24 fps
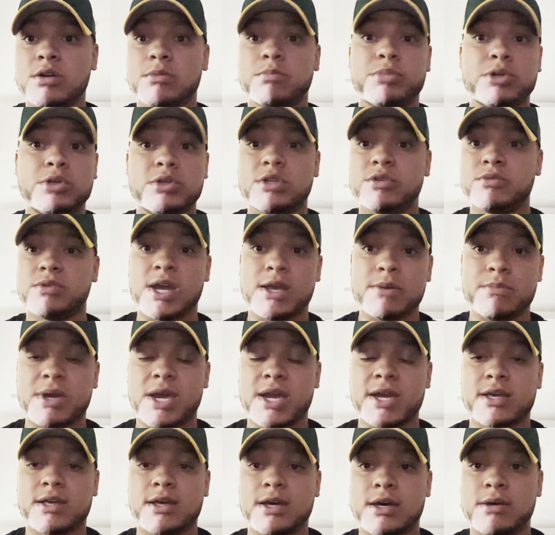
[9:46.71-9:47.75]
It booted right
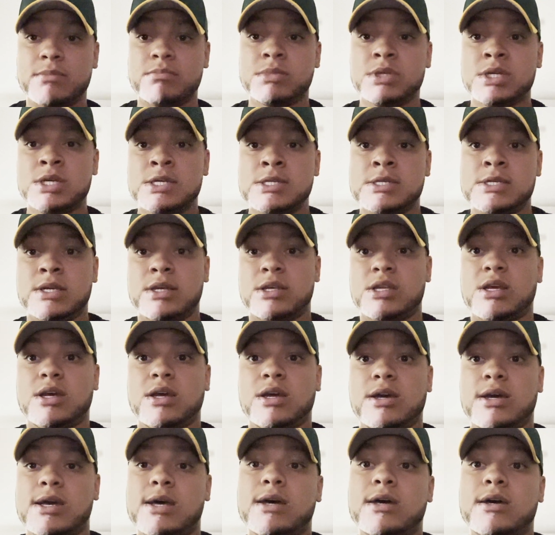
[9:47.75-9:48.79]
back up,
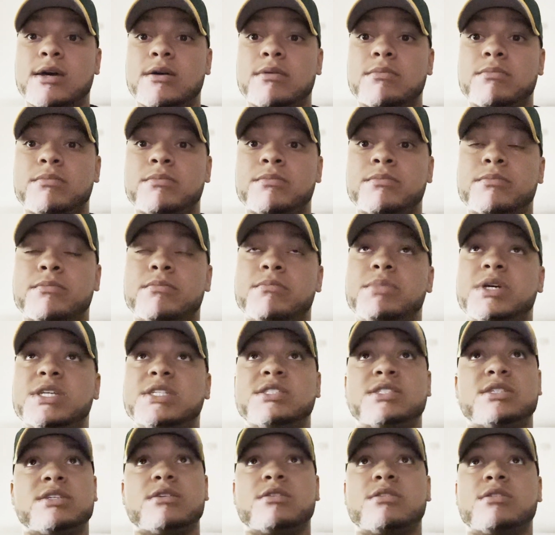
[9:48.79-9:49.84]
um, but
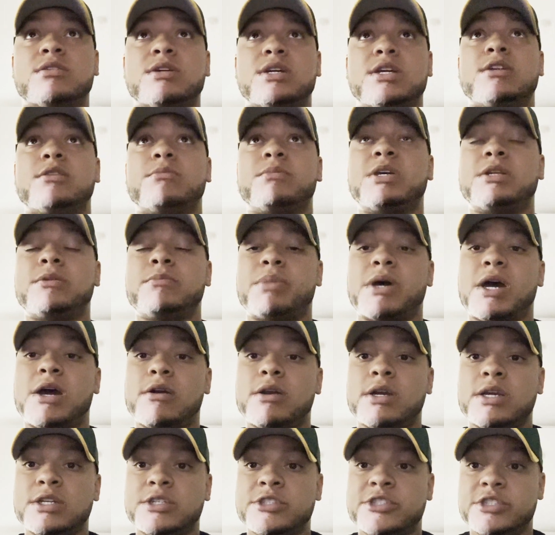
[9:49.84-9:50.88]
still intermittent
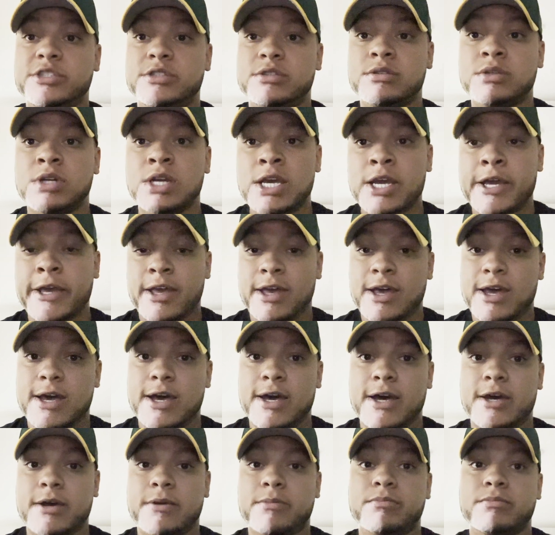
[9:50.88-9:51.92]
power issue.
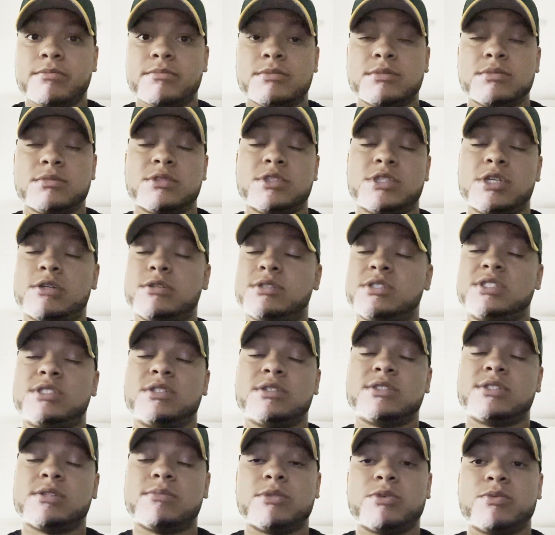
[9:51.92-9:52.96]
Um, so it's
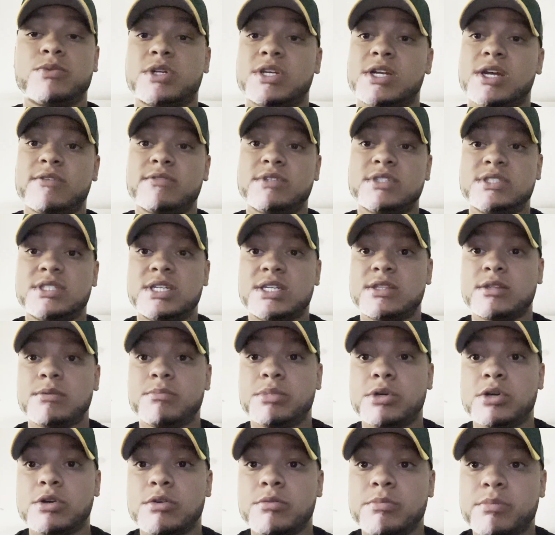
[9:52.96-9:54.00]
still something we're gonna have to take the
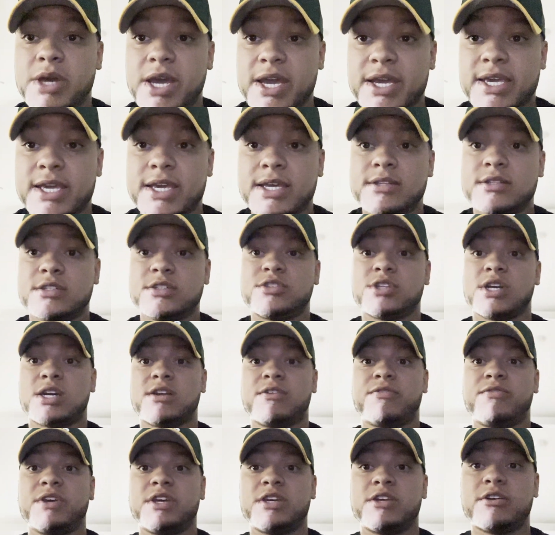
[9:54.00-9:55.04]
boat back in to try to
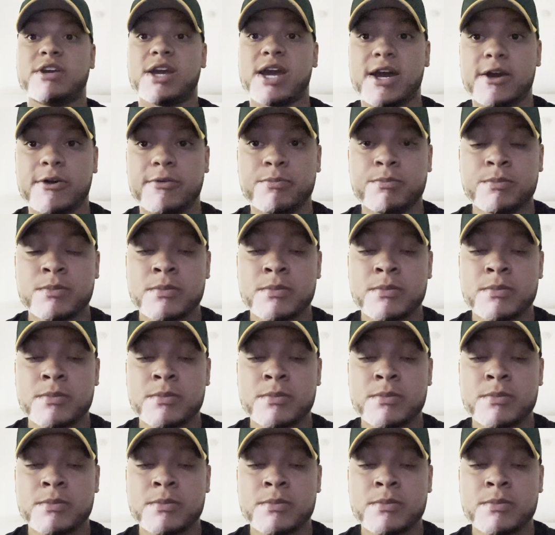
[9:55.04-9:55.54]
figure out.